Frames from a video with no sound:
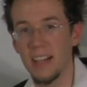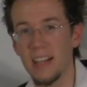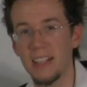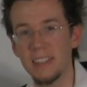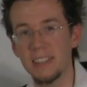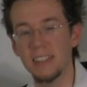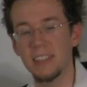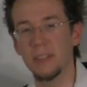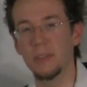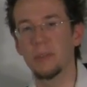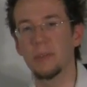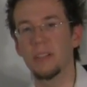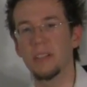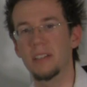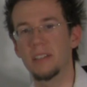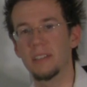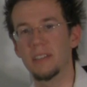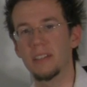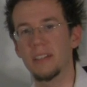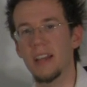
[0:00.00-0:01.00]
last thing we're
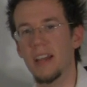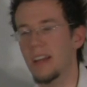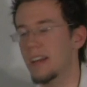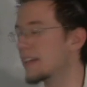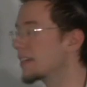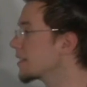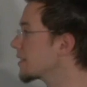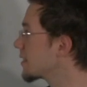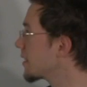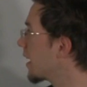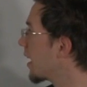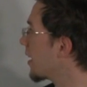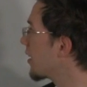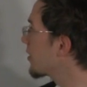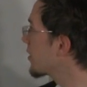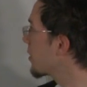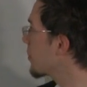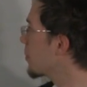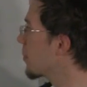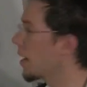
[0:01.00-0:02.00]
going to look at is
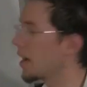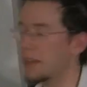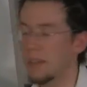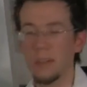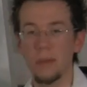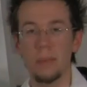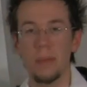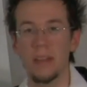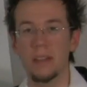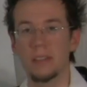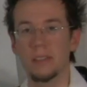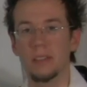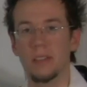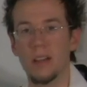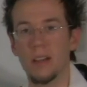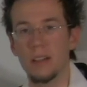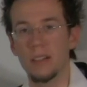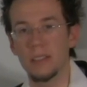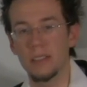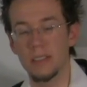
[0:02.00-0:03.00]
now the minor
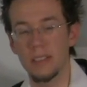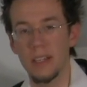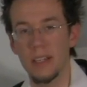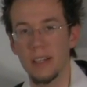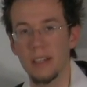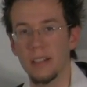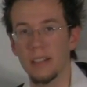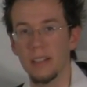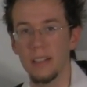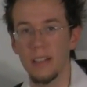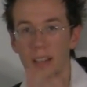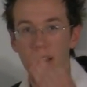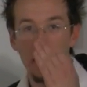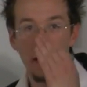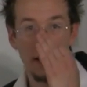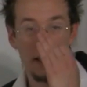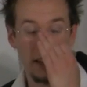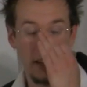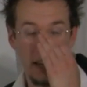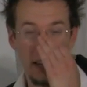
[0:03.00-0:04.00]
pentatonic scale.
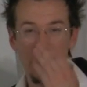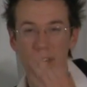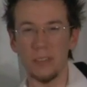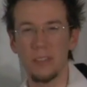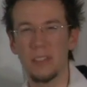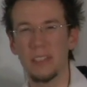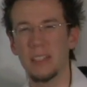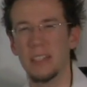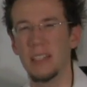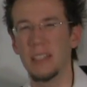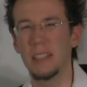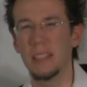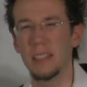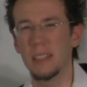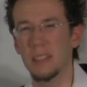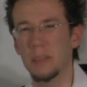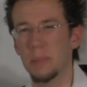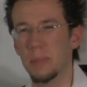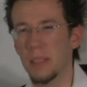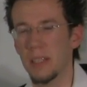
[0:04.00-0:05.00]
Now I don't really need to
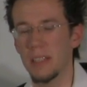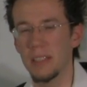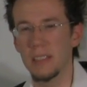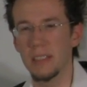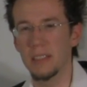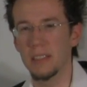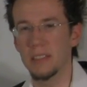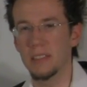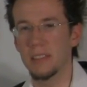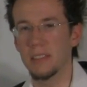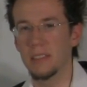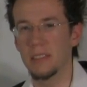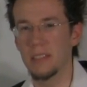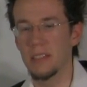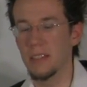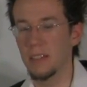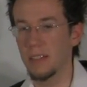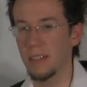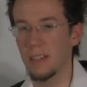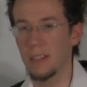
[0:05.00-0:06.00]
explain this
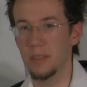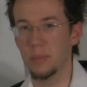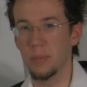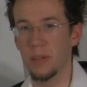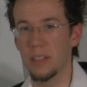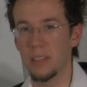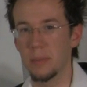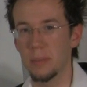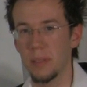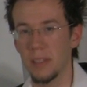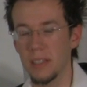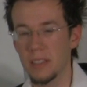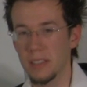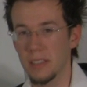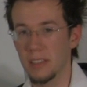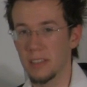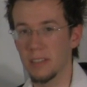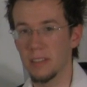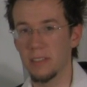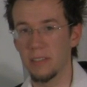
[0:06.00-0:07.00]
nearly as much because
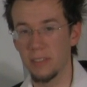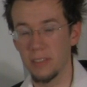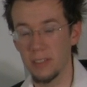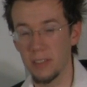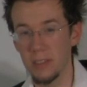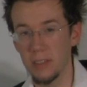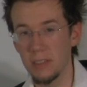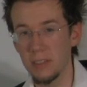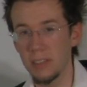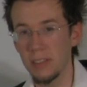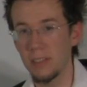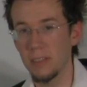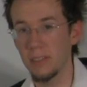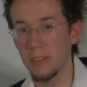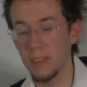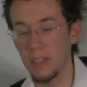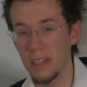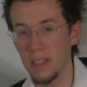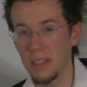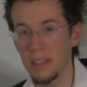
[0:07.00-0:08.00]
it's closely
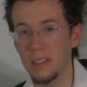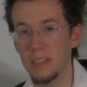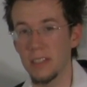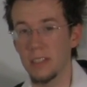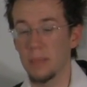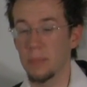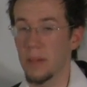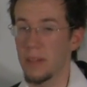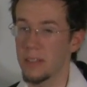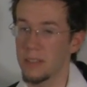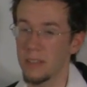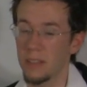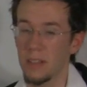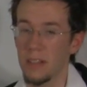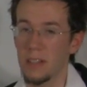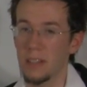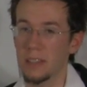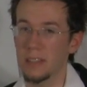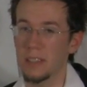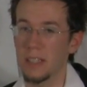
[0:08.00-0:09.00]
related to the
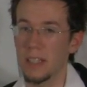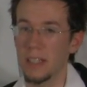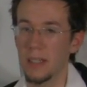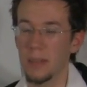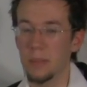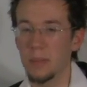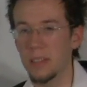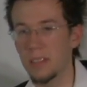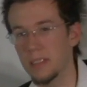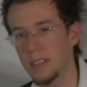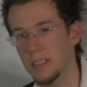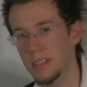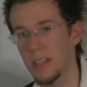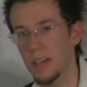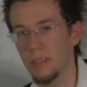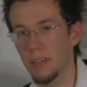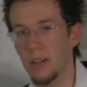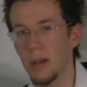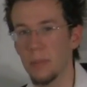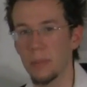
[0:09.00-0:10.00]
pentatonic scale, but it does
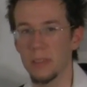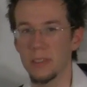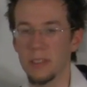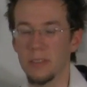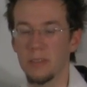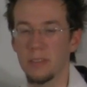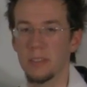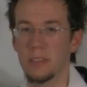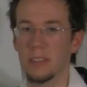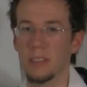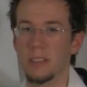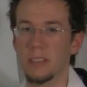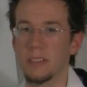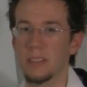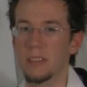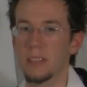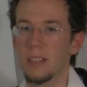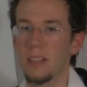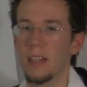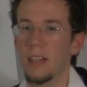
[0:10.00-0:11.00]
have a couple
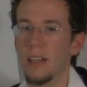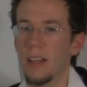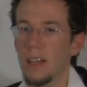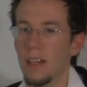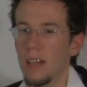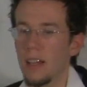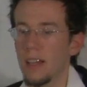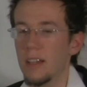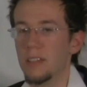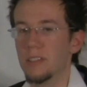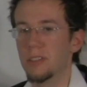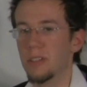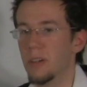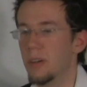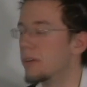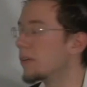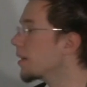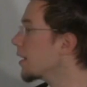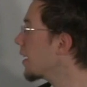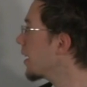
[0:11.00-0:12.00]
differences.
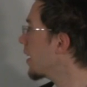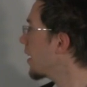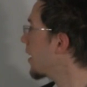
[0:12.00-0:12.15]
So